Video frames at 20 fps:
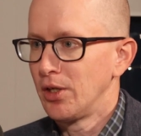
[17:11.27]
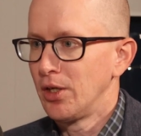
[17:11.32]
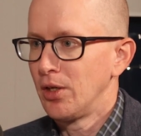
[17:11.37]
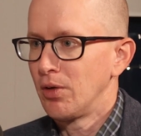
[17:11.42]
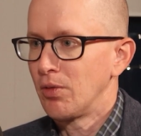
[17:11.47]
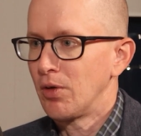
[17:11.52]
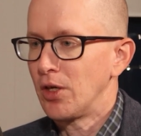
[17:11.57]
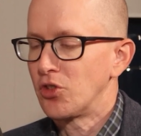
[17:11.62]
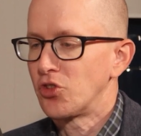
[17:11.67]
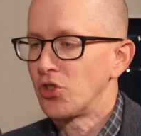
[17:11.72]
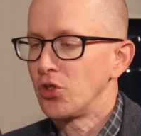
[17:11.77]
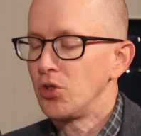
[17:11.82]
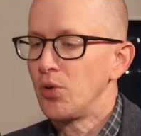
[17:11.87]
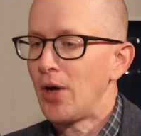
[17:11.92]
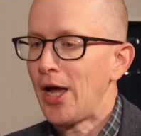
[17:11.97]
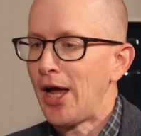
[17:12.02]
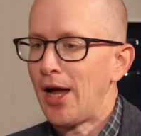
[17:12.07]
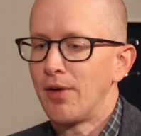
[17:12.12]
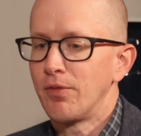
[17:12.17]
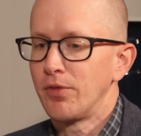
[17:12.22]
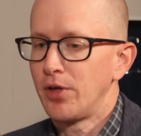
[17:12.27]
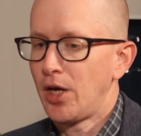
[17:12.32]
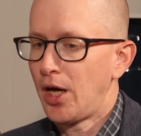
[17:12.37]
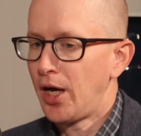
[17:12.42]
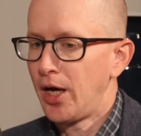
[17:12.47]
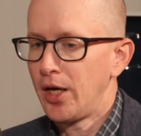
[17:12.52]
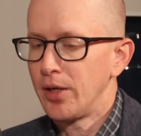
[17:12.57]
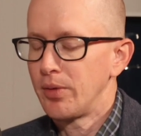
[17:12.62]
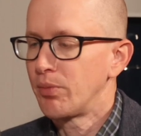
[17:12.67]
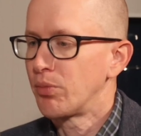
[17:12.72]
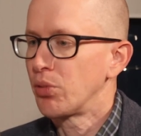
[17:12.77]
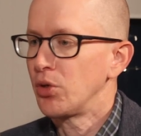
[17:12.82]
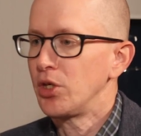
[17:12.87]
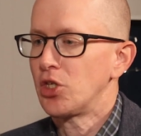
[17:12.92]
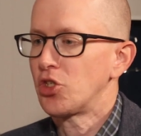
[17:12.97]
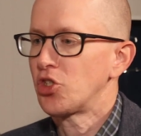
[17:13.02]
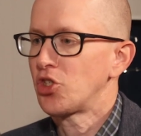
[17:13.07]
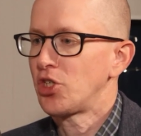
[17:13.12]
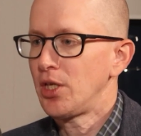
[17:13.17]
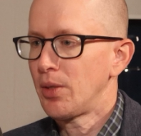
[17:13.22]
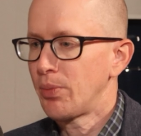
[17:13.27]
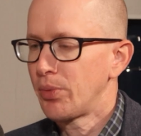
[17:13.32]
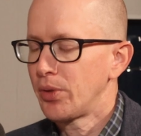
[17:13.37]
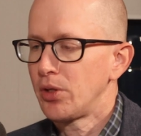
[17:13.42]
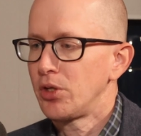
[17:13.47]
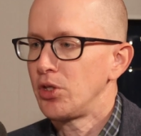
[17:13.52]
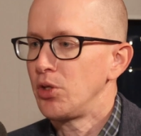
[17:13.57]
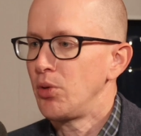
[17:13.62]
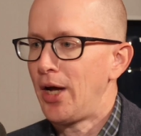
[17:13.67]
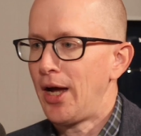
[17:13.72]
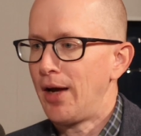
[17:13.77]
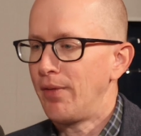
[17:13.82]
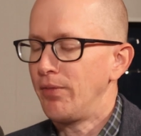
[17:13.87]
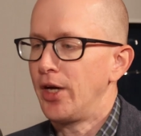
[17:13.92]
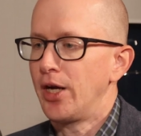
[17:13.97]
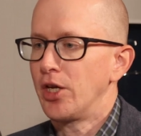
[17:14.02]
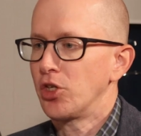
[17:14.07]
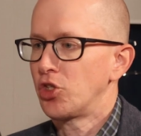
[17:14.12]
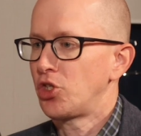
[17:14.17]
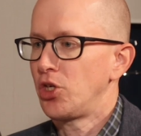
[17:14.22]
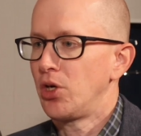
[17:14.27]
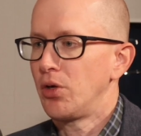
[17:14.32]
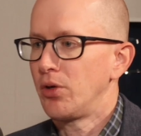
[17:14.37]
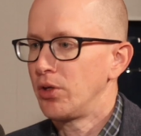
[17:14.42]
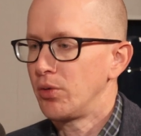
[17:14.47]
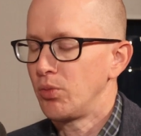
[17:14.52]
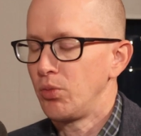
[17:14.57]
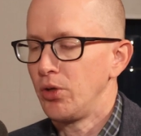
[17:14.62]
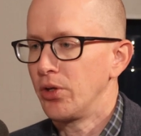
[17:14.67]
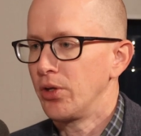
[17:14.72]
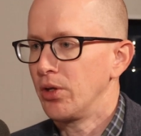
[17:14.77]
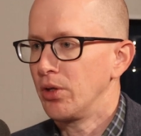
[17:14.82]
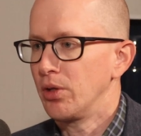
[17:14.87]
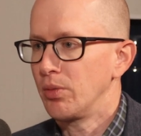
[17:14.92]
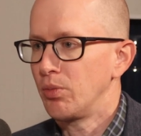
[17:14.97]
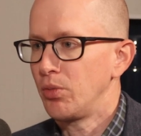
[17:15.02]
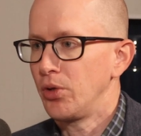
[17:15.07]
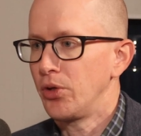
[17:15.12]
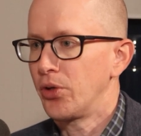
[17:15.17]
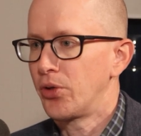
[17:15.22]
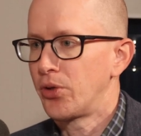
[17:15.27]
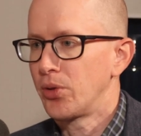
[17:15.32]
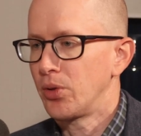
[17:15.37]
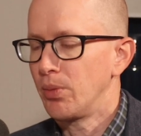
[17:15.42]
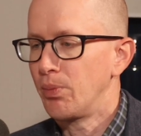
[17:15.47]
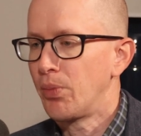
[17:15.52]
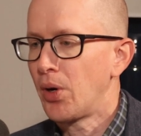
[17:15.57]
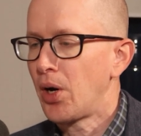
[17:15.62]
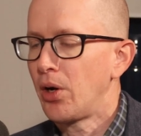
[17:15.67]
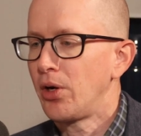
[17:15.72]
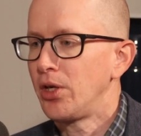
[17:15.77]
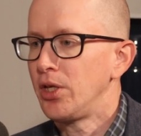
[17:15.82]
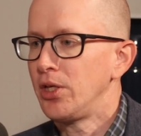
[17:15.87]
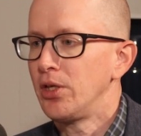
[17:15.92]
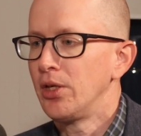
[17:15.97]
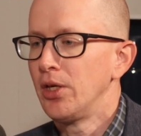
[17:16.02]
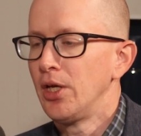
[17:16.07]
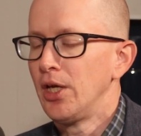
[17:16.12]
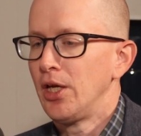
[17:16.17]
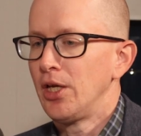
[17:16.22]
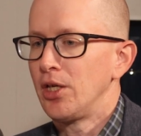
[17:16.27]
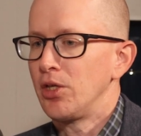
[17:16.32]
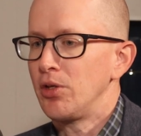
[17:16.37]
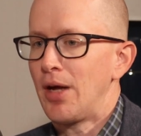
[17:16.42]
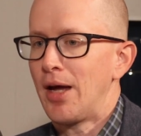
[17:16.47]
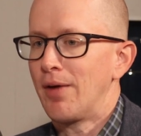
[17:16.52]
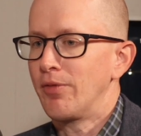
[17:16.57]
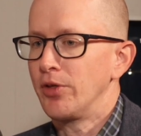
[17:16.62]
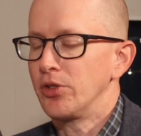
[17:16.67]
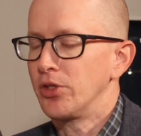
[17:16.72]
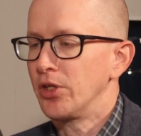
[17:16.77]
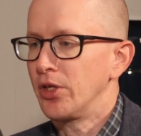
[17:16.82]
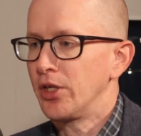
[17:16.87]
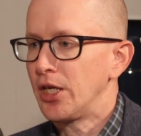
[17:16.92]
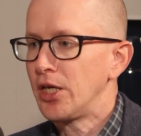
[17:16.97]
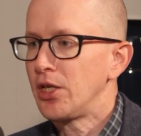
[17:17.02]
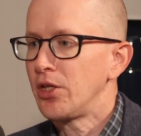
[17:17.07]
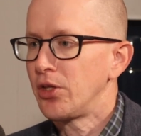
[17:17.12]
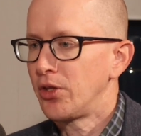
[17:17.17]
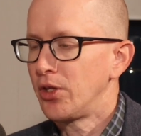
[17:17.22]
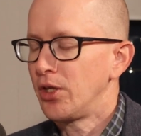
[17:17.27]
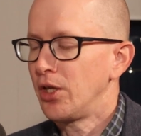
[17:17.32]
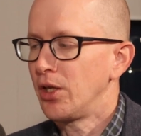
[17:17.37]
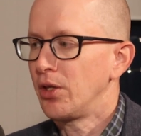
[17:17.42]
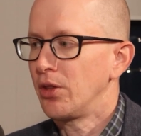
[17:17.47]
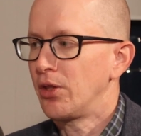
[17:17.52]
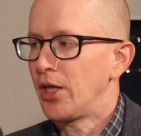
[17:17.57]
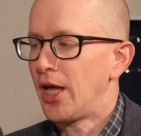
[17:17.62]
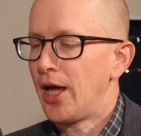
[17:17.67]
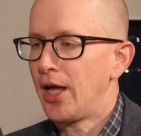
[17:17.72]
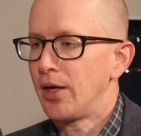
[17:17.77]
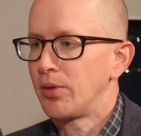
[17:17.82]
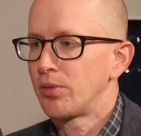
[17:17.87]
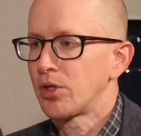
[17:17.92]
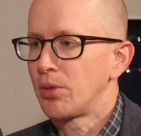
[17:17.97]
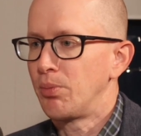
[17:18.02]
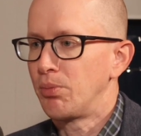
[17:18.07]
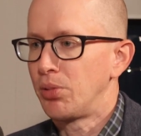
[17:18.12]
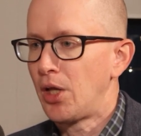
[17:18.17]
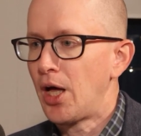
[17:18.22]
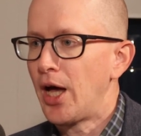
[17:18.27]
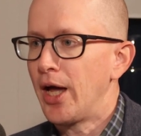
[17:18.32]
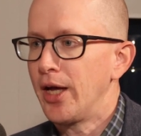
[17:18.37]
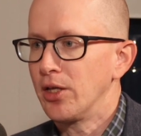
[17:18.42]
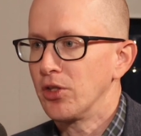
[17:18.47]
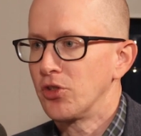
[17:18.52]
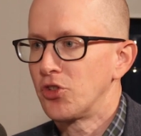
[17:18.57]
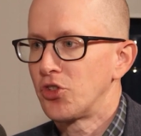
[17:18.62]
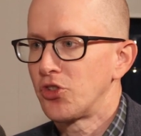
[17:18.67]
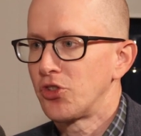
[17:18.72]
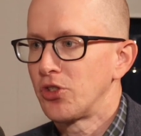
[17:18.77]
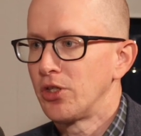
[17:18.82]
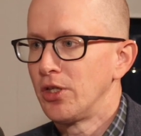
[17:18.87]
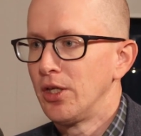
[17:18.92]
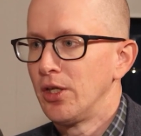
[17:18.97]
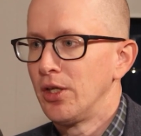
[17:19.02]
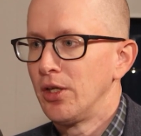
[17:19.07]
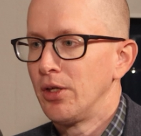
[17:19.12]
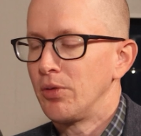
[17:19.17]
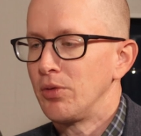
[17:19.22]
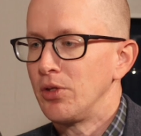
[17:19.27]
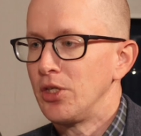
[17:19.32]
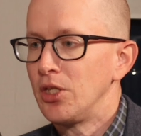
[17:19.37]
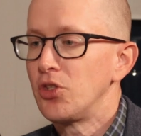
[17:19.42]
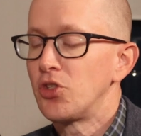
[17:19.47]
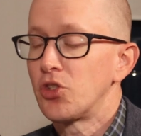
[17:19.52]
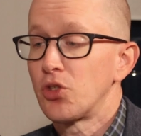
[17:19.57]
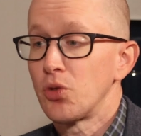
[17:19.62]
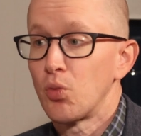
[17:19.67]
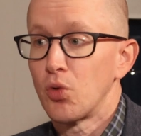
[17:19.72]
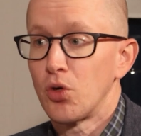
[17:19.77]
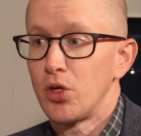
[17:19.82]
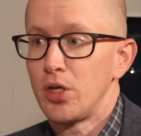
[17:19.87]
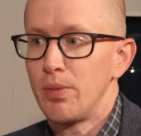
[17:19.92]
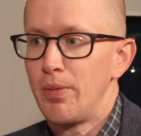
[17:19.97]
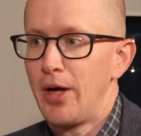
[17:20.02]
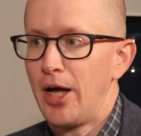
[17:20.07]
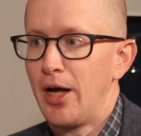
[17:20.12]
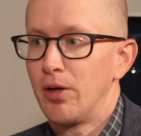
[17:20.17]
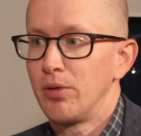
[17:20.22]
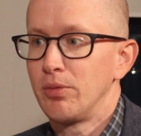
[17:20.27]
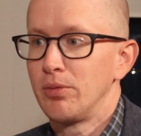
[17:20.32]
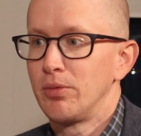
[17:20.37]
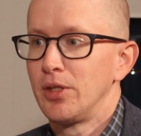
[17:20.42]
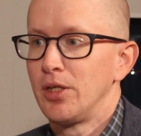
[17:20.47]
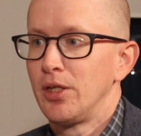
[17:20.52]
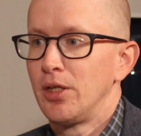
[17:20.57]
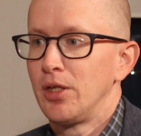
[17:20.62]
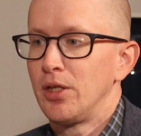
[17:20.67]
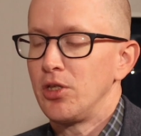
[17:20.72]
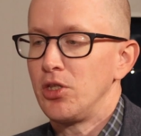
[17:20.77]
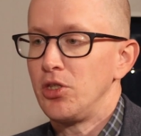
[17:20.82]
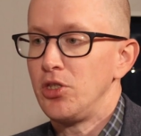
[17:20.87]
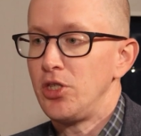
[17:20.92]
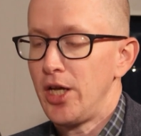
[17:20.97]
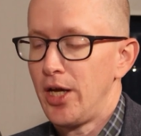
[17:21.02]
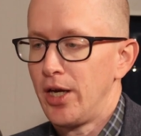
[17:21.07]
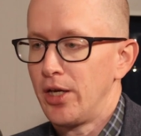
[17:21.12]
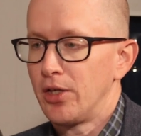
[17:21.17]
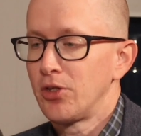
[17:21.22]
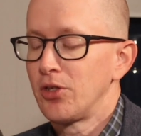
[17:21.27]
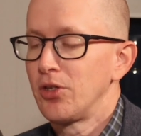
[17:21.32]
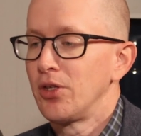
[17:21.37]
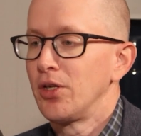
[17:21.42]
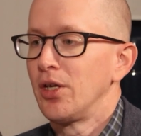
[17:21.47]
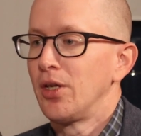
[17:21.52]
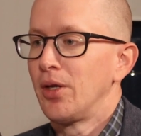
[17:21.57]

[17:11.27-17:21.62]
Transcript: Right. So you have not breached HIPAA, you have not shared it with a third party, you haven't done anything that compliance needs to worry about yet.